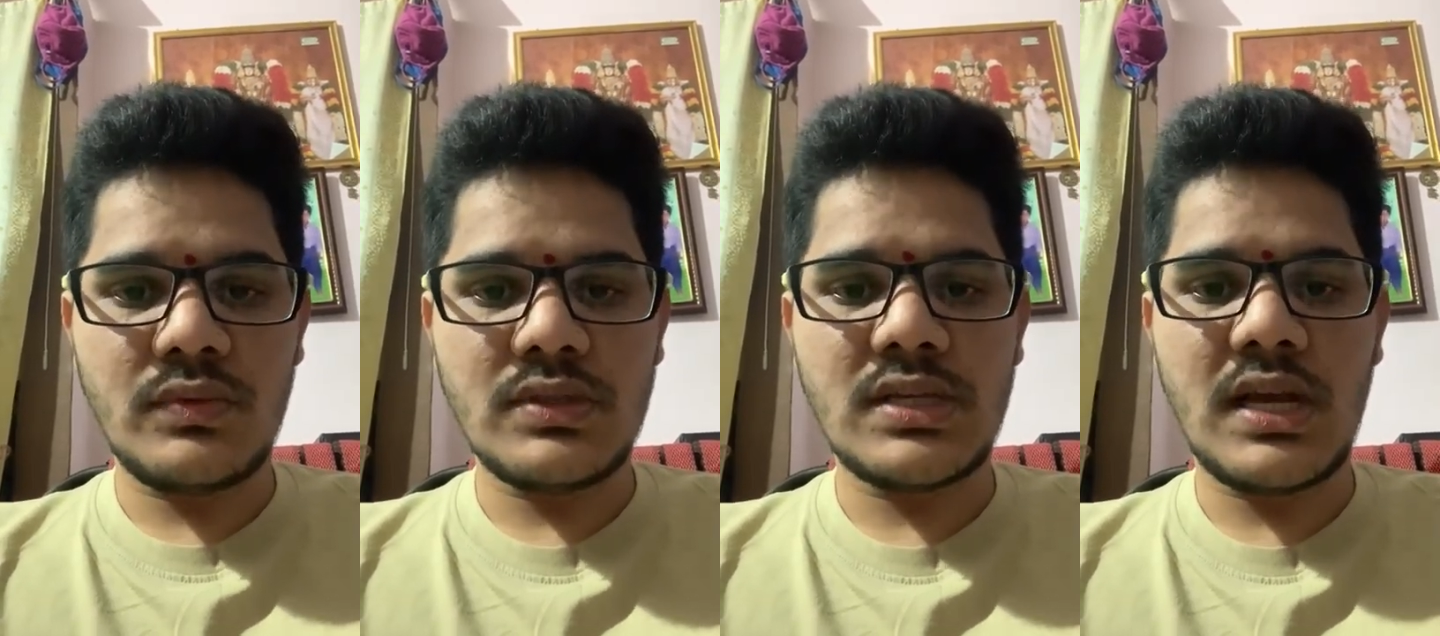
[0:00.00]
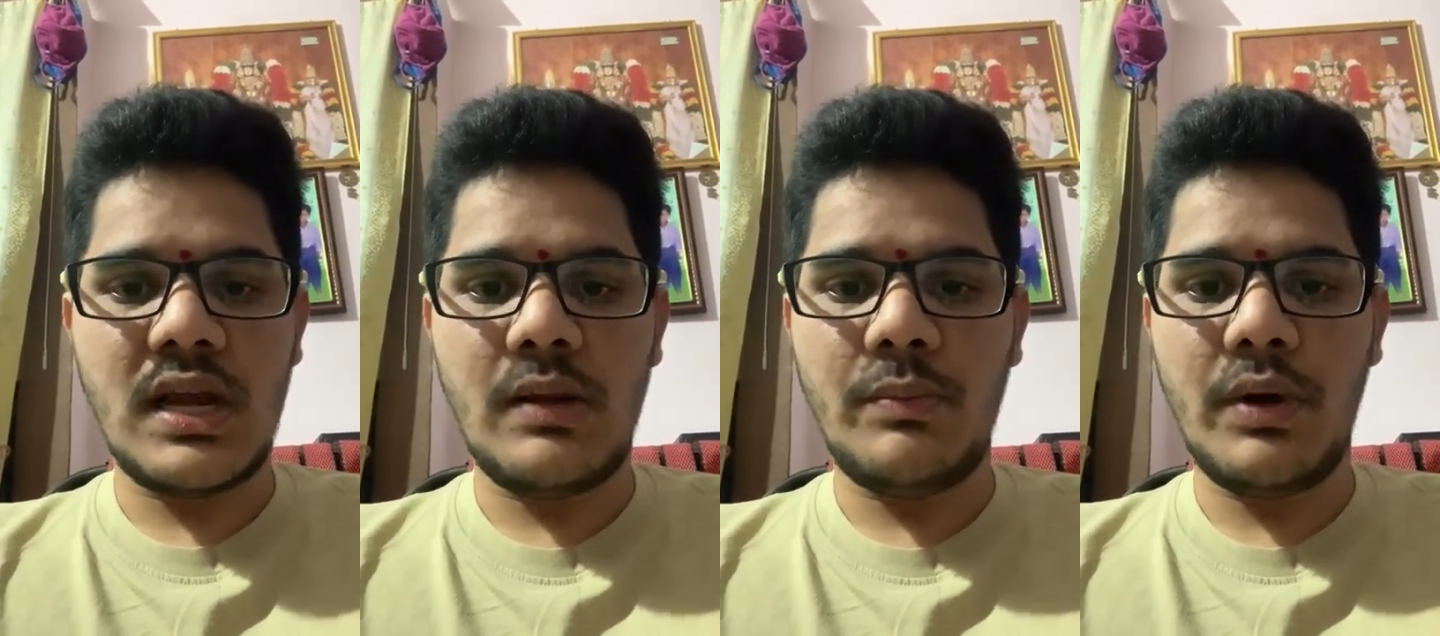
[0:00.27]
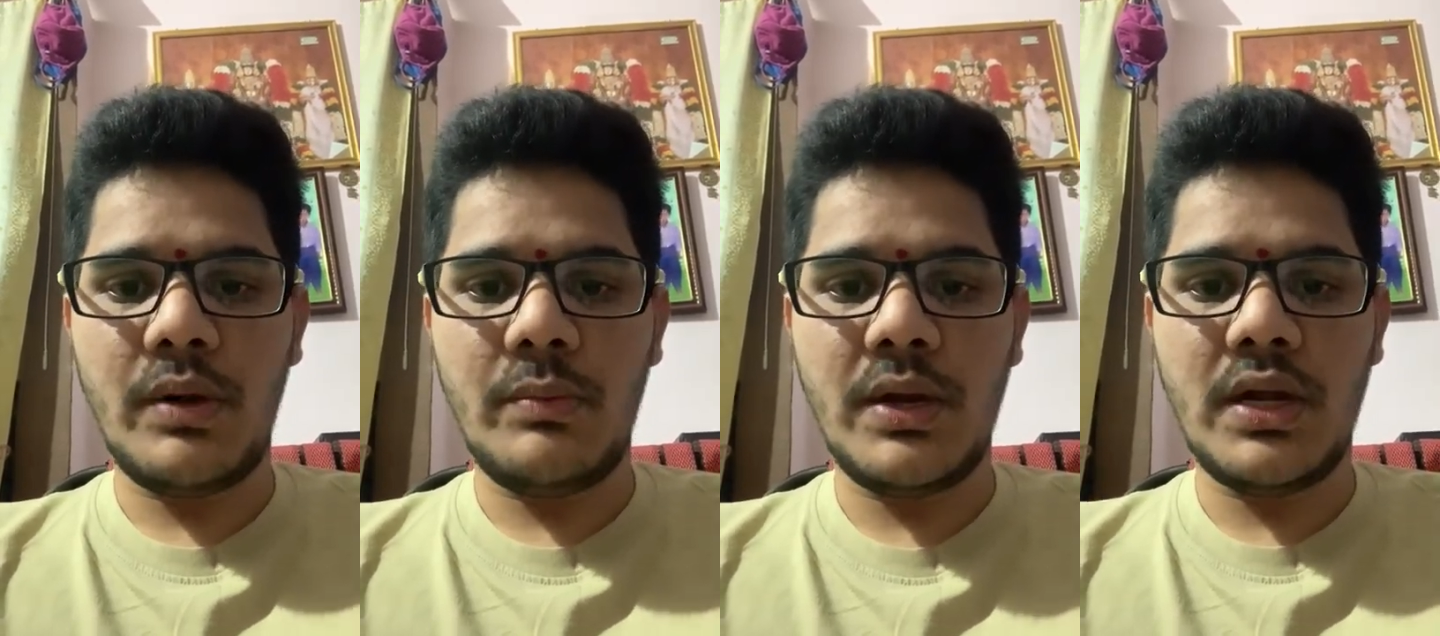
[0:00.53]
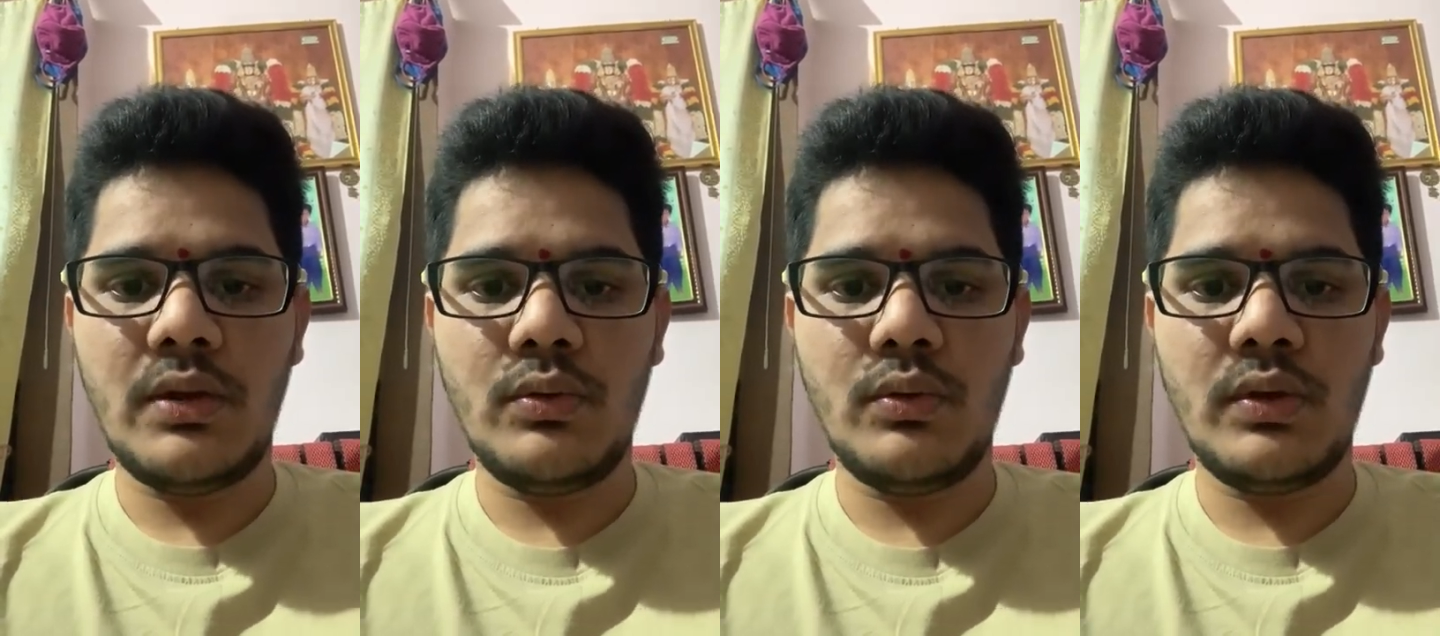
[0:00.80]
which helped
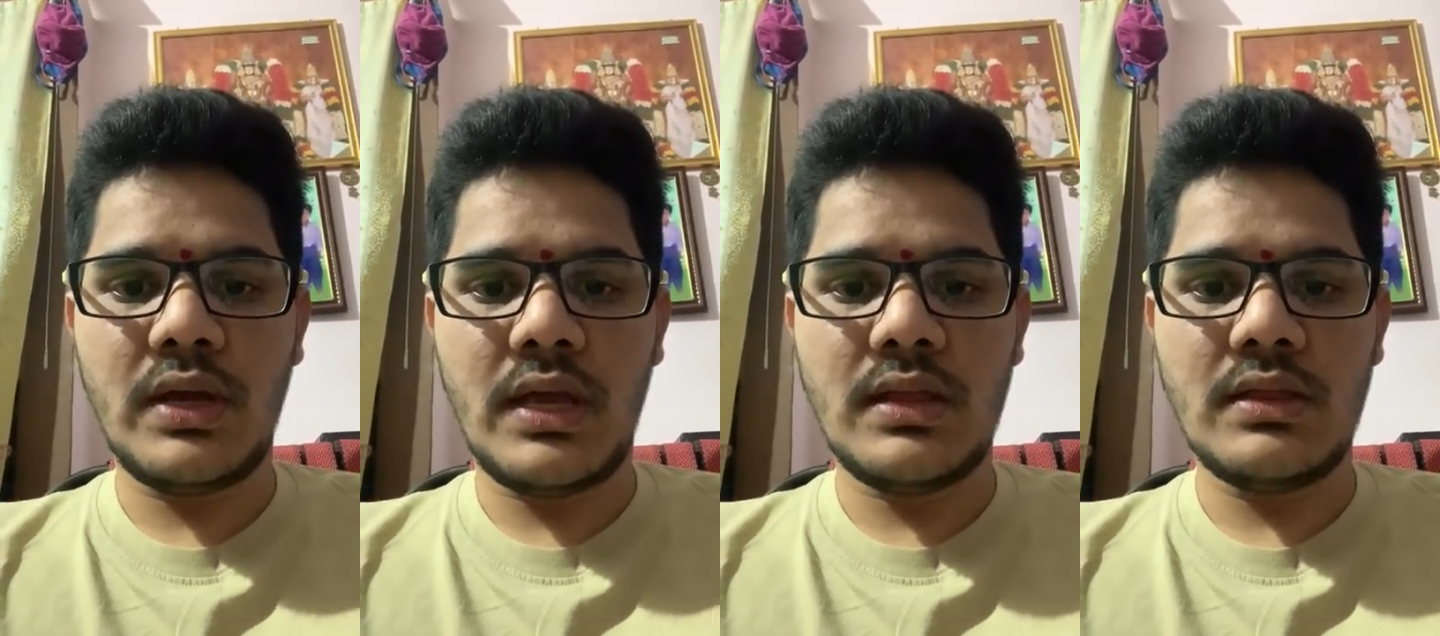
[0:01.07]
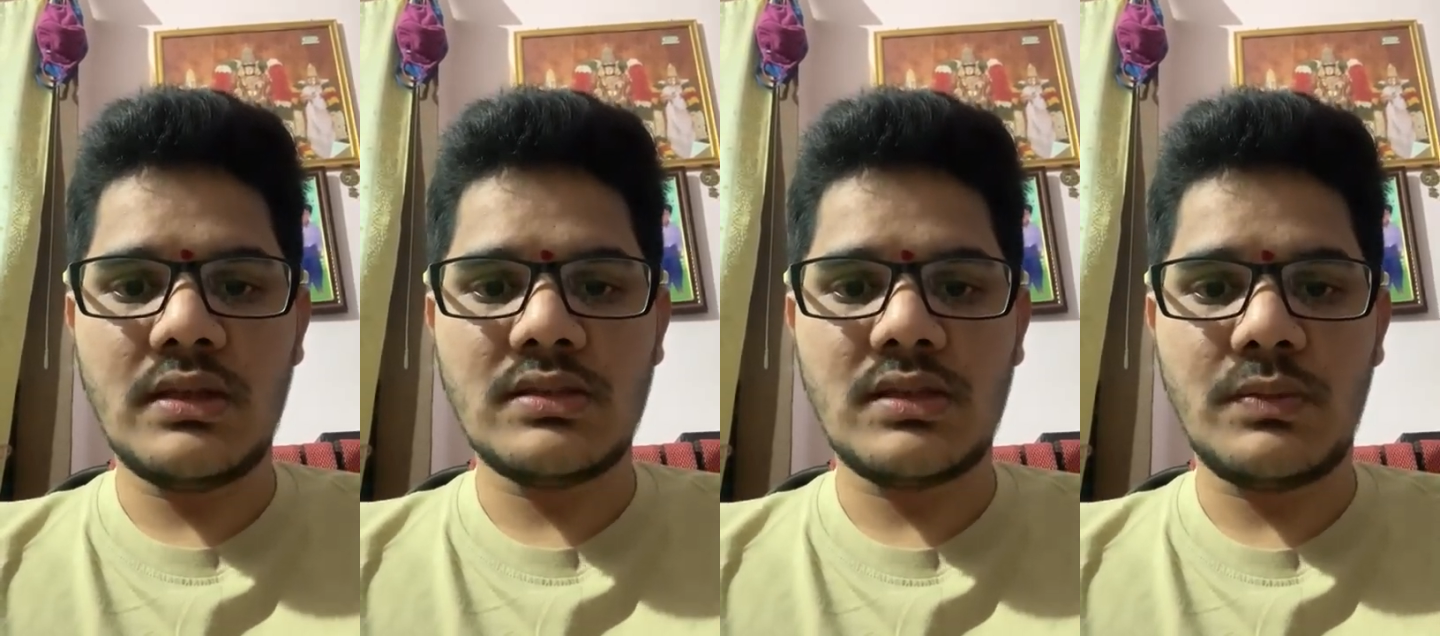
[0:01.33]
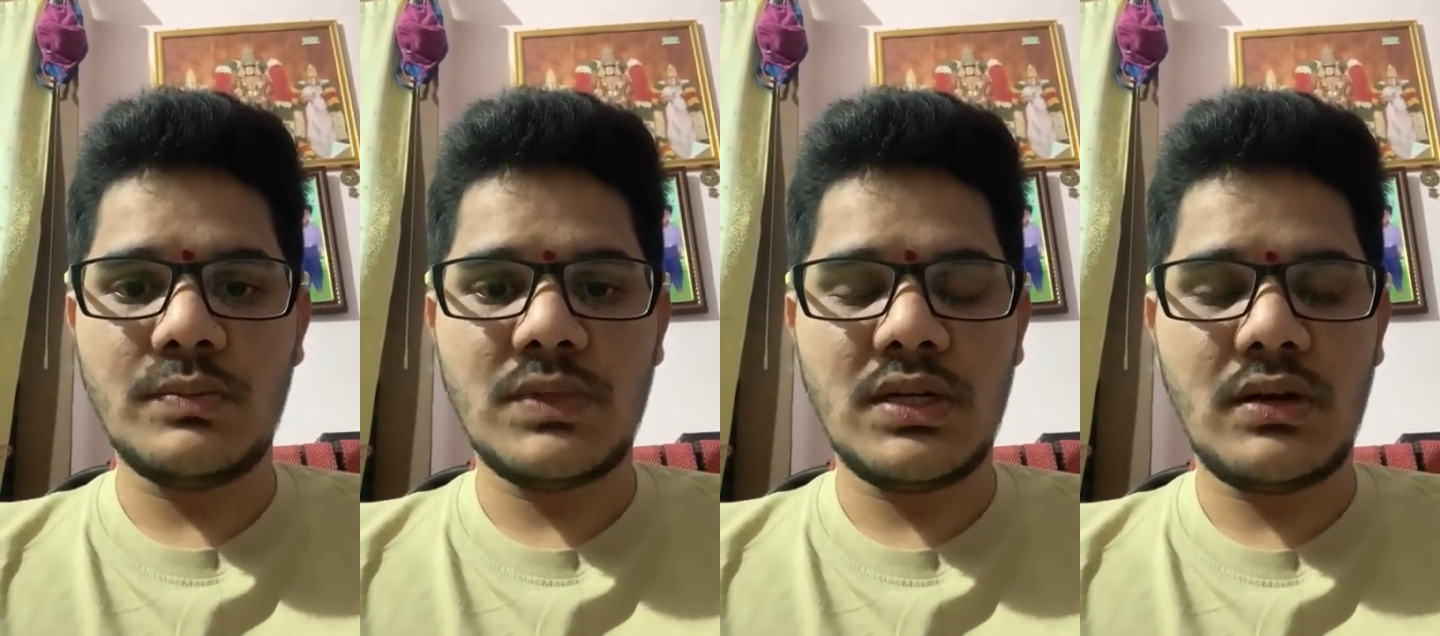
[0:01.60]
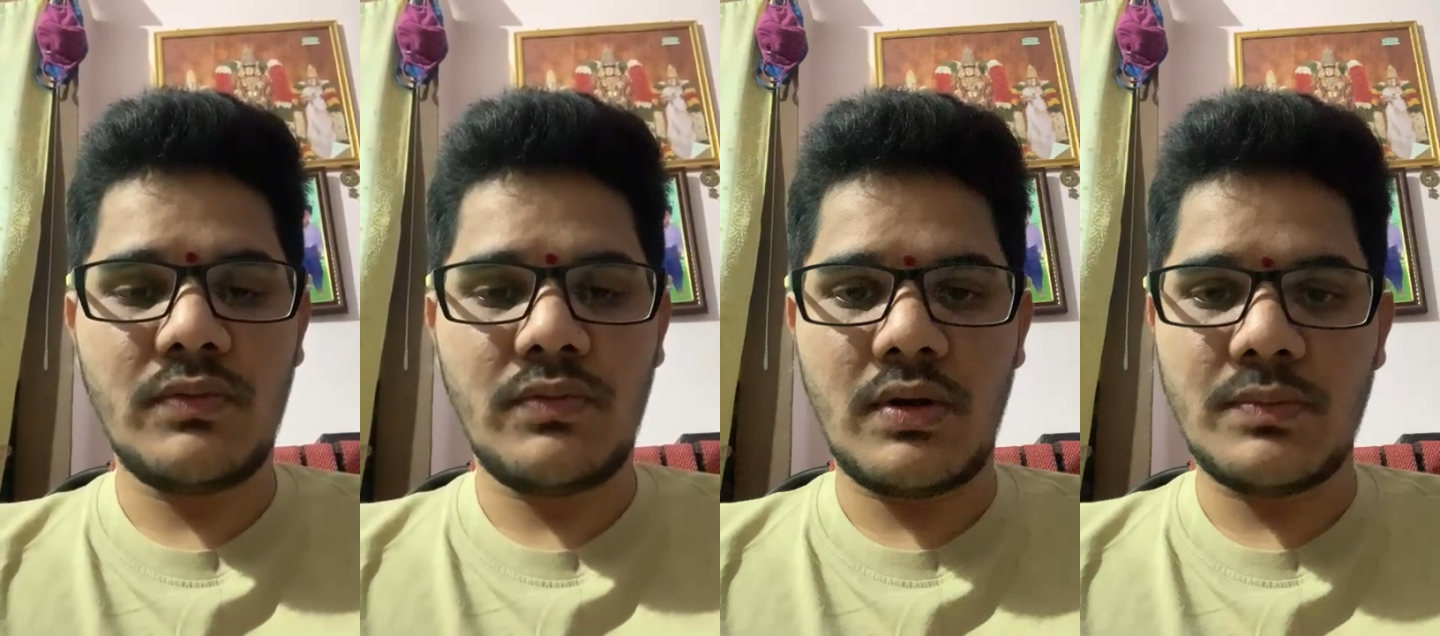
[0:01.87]
me to gain the
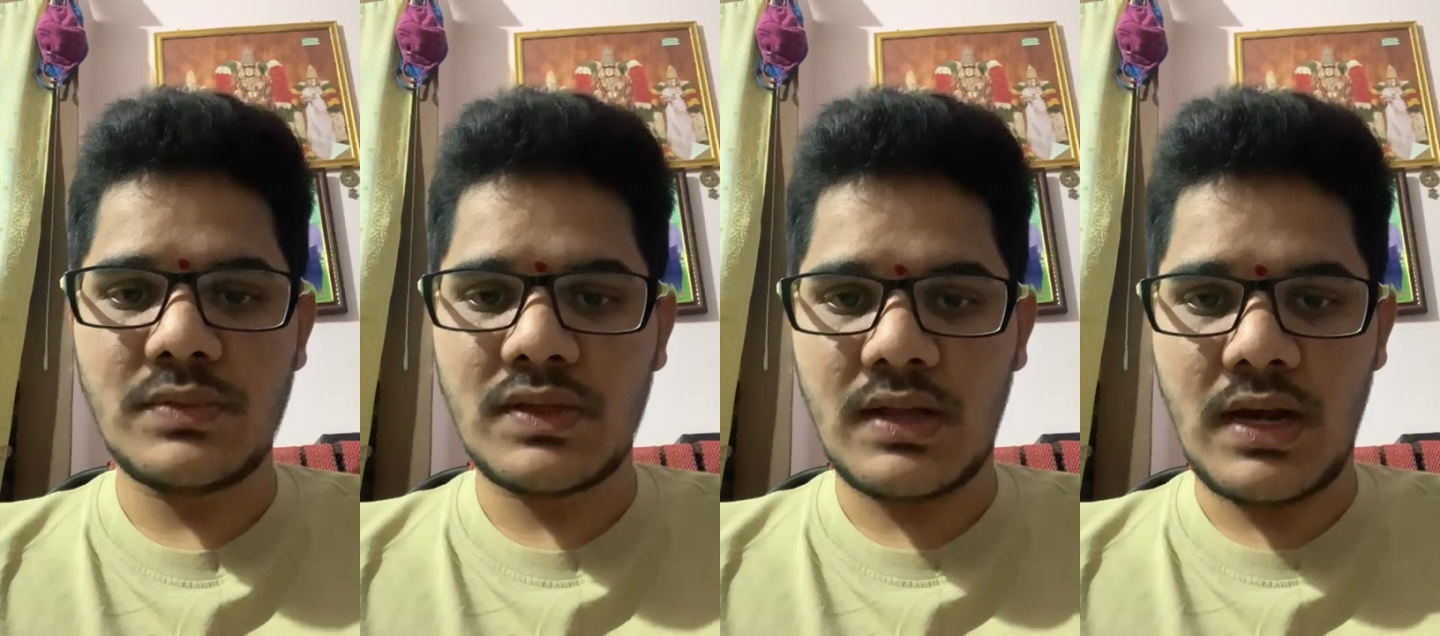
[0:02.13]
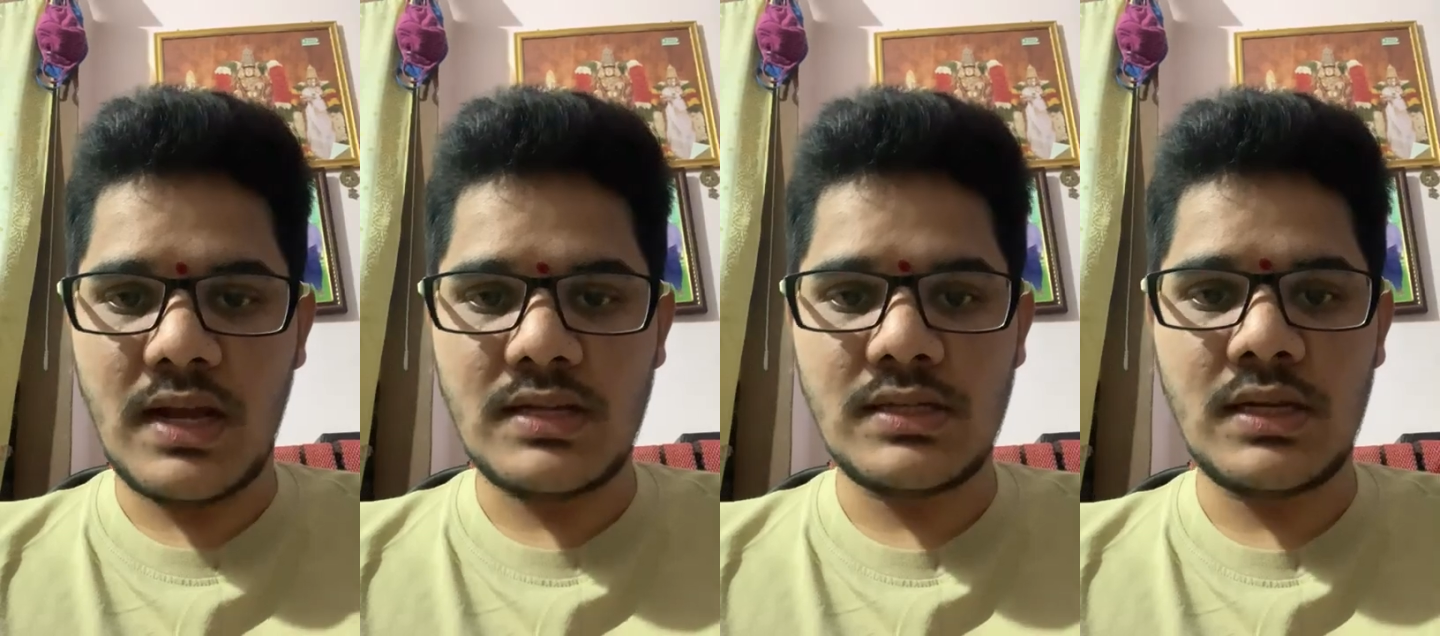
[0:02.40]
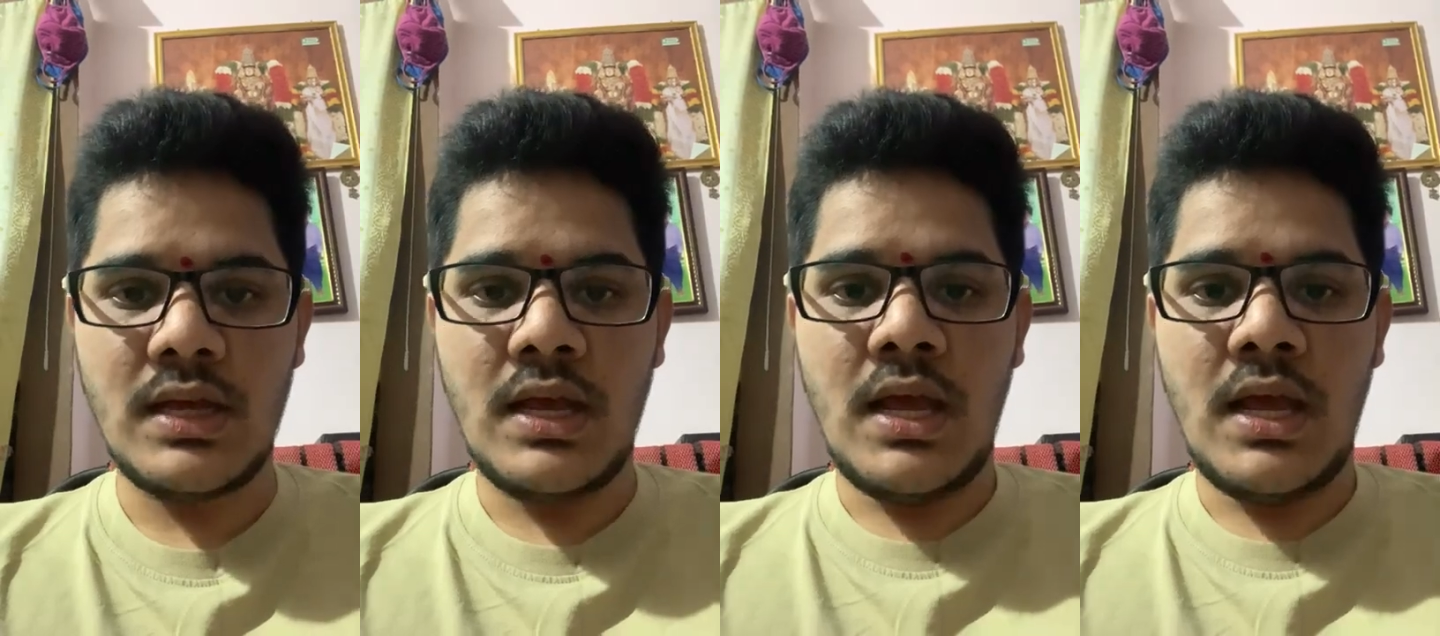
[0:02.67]
subject from scratch,